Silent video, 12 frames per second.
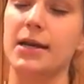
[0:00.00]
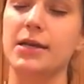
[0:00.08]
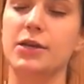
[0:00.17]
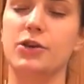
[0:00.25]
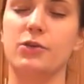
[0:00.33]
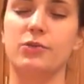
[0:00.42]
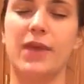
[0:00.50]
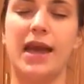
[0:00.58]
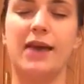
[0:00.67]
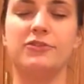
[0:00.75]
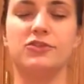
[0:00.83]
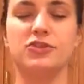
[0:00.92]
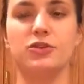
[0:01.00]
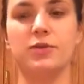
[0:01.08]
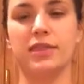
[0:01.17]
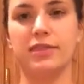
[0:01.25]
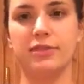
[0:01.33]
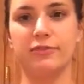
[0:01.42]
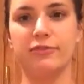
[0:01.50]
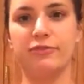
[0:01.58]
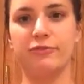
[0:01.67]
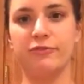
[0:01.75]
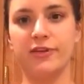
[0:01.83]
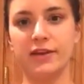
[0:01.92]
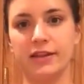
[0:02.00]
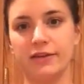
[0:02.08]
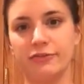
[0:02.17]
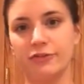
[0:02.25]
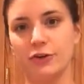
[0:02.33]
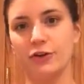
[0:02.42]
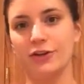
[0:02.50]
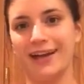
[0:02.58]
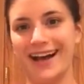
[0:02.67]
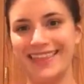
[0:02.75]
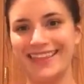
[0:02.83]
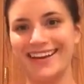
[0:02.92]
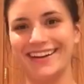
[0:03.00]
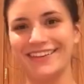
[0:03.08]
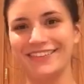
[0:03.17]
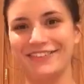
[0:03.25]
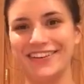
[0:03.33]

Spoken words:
you know, they have to do with feeling full, hi there,